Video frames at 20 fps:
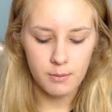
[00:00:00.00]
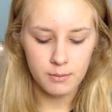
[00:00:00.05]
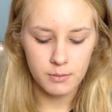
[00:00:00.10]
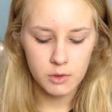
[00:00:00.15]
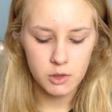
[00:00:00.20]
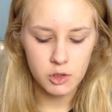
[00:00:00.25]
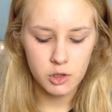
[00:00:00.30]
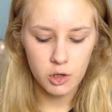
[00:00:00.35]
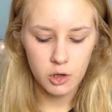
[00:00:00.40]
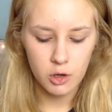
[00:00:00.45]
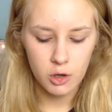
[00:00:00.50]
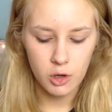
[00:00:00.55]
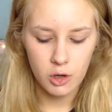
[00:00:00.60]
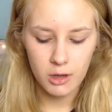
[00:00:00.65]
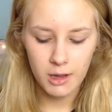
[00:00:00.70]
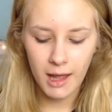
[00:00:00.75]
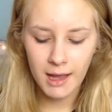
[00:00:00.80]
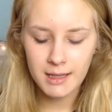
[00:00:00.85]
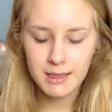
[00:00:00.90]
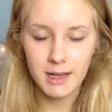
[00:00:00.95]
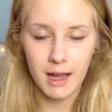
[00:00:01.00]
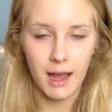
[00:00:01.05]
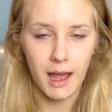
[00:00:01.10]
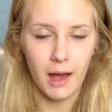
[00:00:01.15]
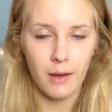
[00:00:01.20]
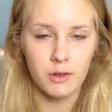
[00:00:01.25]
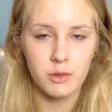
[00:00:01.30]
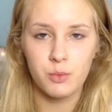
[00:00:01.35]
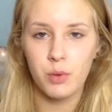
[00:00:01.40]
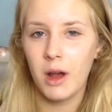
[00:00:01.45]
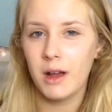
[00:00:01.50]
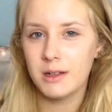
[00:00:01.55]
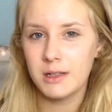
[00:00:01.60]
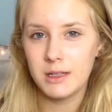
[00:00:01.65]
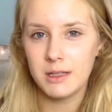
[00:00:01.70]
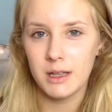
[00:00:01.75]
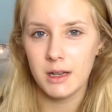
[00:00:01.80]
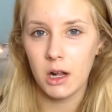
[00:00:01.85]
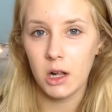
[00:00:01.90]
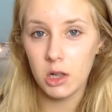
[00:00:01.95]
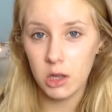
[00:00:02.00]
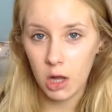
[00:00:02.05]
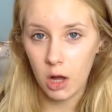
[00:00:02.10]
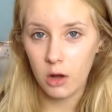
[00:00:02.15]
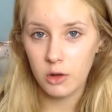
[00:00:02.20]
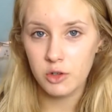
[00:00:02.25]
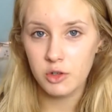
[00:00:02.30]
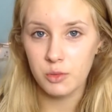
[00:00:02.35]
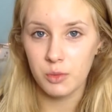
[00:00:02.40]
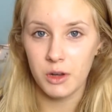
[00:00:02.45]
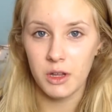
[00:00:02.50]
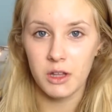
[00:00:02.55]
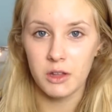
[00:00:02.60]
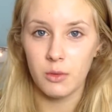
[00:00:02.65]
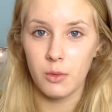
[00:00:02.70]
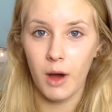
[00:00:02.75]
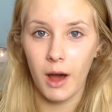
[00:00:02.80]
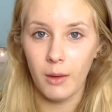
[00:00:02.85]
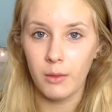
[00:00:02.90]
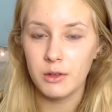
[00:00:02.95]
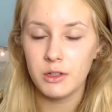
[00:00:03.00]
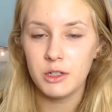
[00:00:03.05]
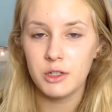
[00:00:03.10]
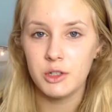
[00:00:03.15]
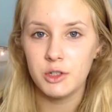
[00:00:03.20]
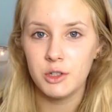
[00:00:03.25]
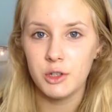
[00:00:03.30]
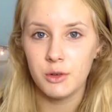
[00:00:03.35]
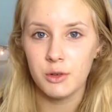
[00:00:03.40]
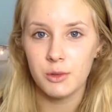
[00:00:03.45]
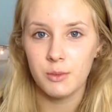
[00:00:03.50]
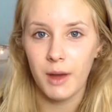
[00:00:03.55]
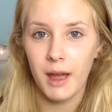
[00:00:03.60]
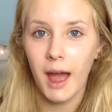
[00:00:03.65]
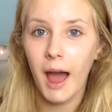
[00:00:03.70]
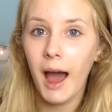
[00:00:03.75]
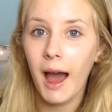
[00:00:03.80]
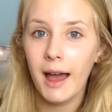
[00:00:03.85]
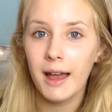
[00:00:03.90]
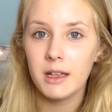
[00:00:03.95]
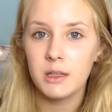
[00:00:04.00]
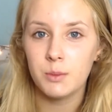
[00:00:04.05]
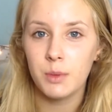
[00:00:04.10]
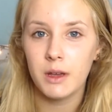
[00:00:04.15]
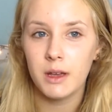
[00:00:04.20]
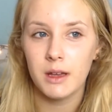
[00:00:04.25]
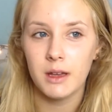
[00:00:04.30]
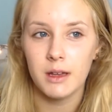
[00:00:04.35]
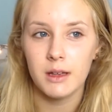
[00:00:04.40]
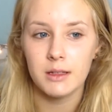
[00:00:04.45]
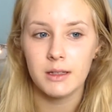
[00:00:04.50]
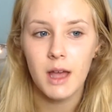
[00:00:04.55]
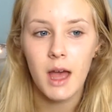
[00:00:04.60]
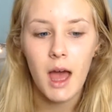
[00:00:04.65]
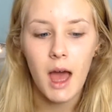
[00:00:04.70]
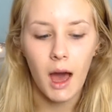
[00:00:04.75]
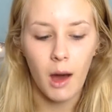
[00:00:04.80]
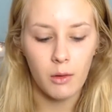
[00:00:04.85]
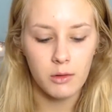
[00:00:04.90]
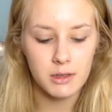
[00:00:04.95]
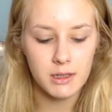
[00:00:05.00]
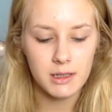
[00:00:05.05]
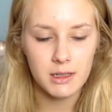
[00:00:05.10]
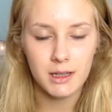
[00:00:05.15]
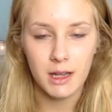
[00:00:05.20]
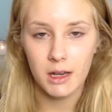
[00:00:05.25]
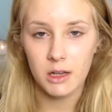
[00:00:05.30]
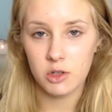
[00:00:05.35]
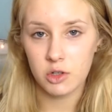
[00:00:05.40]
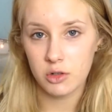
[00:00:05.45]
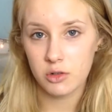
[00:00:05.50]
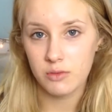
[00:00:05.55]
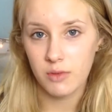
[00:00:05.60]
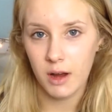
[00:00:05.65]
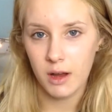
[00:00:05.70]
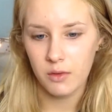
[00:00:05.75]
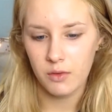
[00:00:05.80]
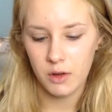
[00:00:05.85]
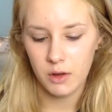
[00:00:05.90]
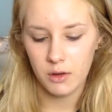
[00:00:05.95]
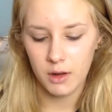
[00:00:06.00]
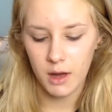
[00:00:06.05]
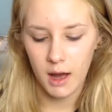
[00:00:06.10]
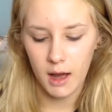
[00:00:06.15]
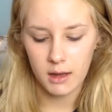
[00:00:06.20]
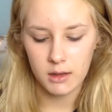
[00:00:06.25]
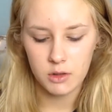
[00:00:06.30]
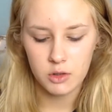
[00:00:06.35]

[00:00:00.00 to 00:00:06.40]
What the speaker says: So last night I was practicing a lot with what I wanted to do with my eyes because I wanted to get it just right for you guys.